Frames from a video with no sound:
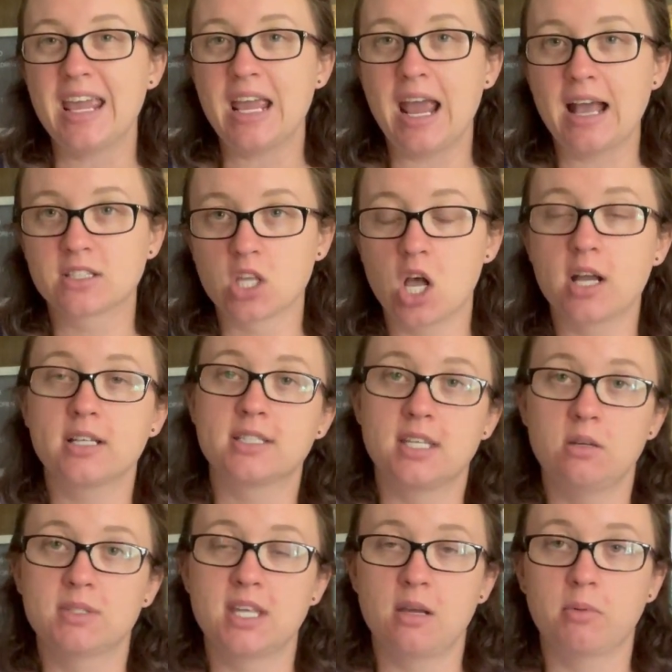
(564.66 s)
As long as he
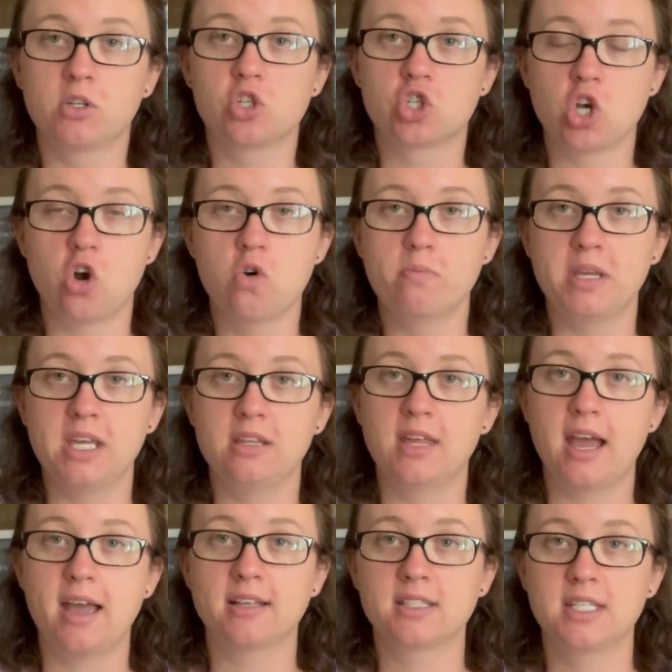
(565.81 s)
was able to show me
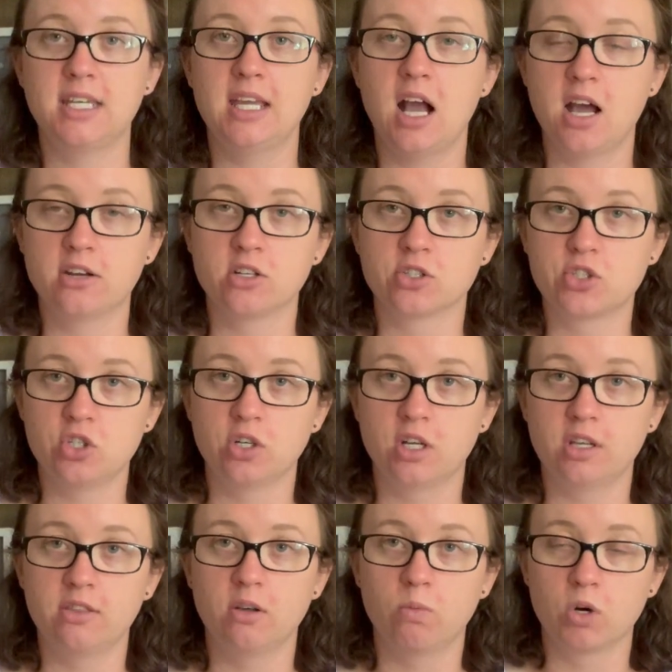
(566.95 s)
that he
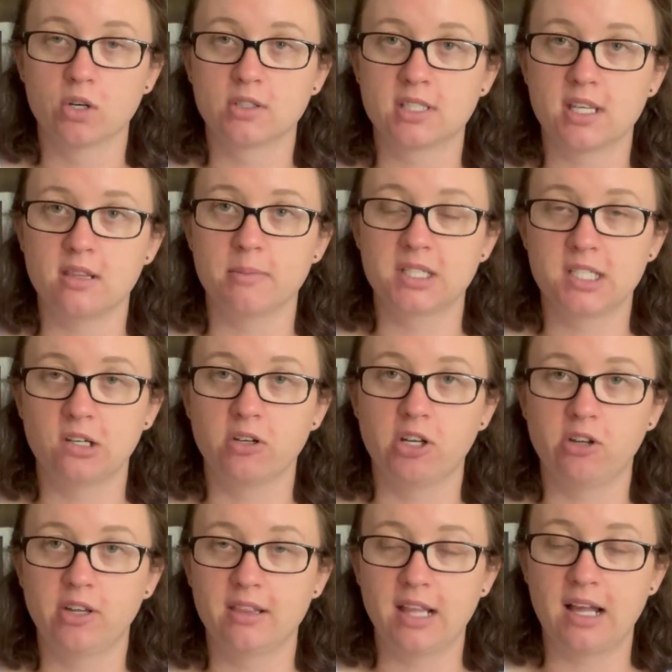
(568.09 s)
understood the words and the material
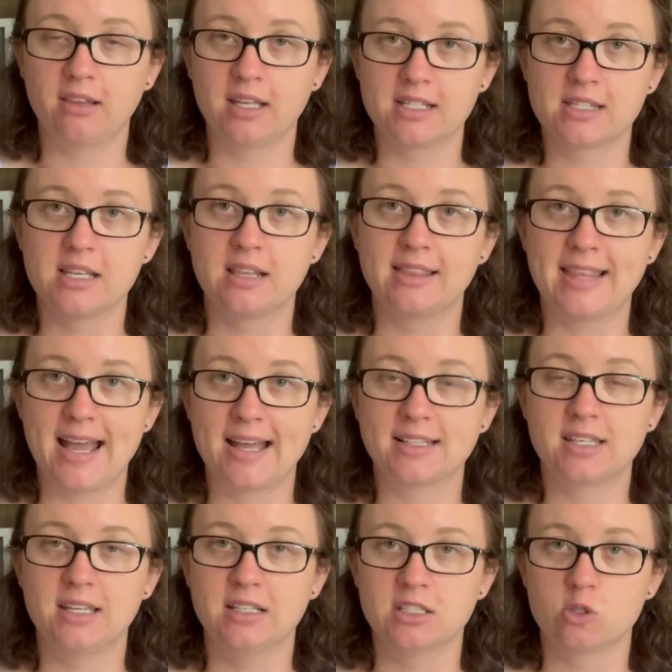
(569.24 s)
in that lesson, that
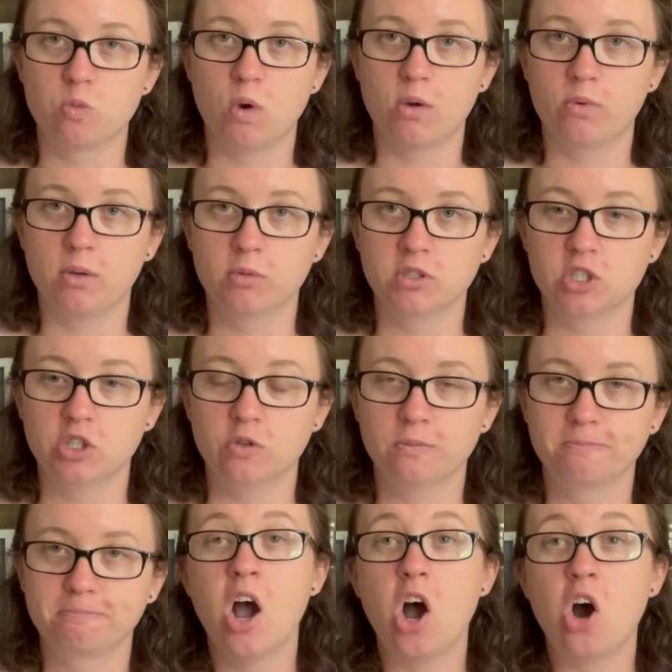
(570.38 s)
is what we would do.
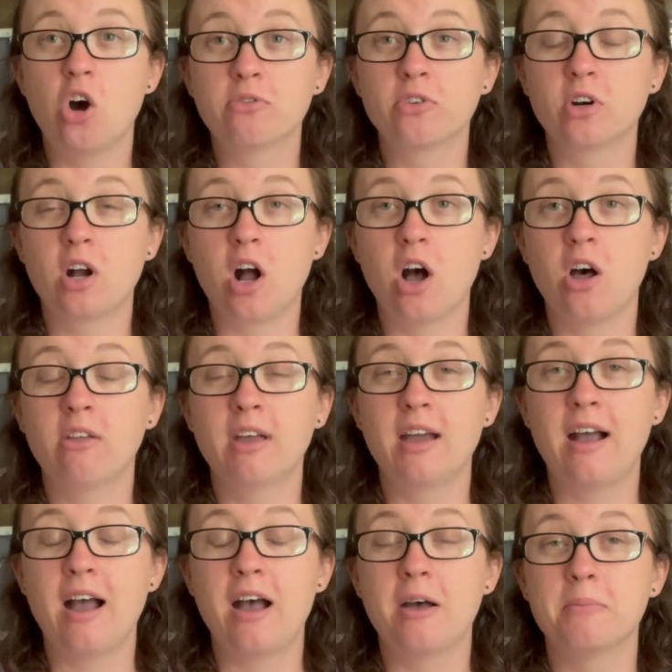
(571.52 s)
Overall,
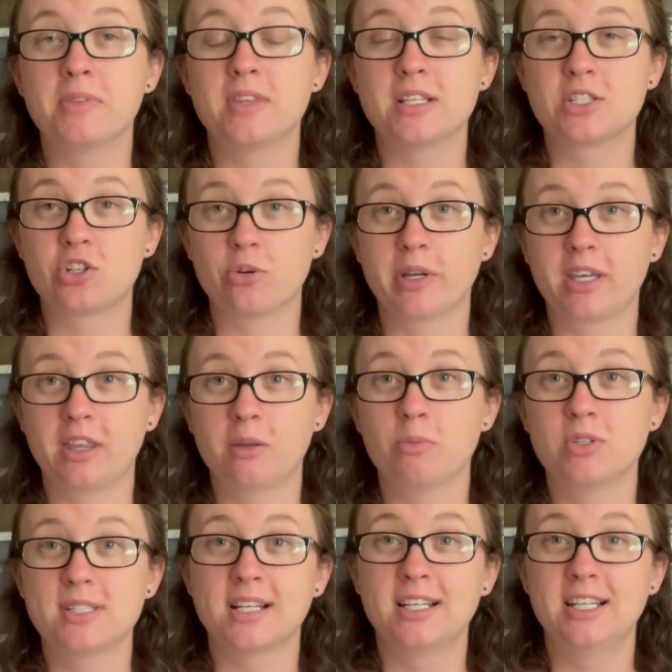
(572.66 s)
this curriculum
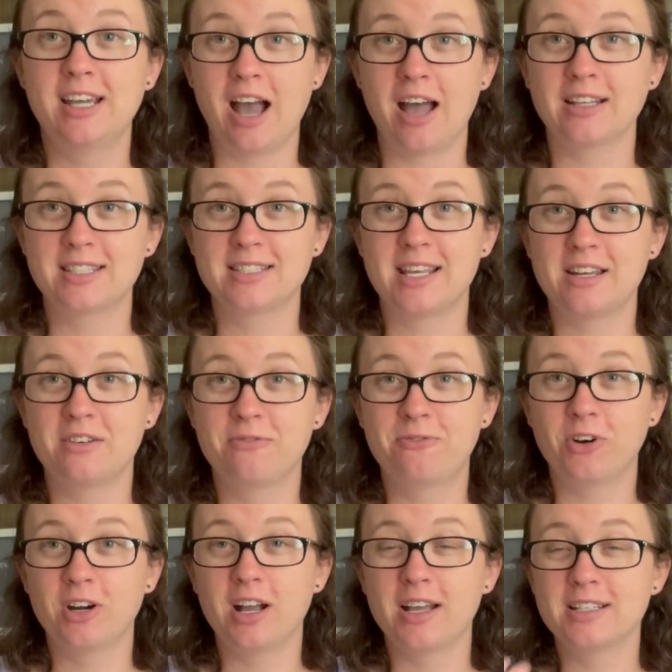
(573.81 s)
was a godsend
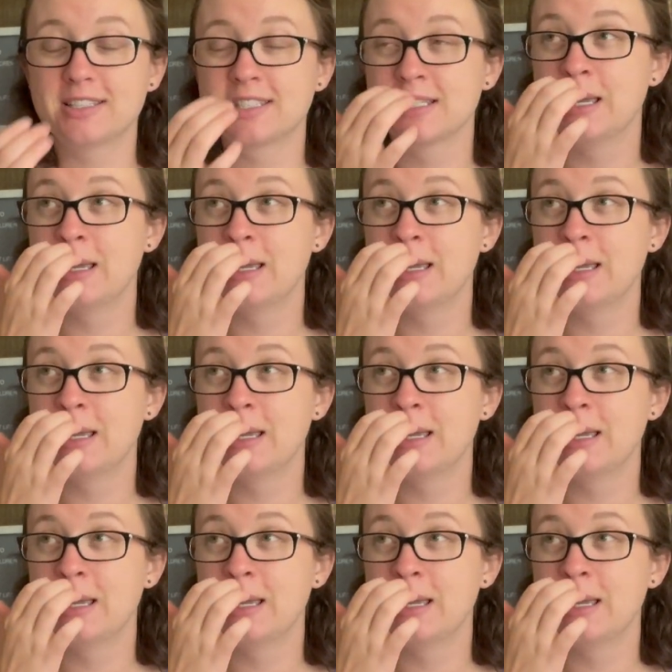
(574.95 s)
for us.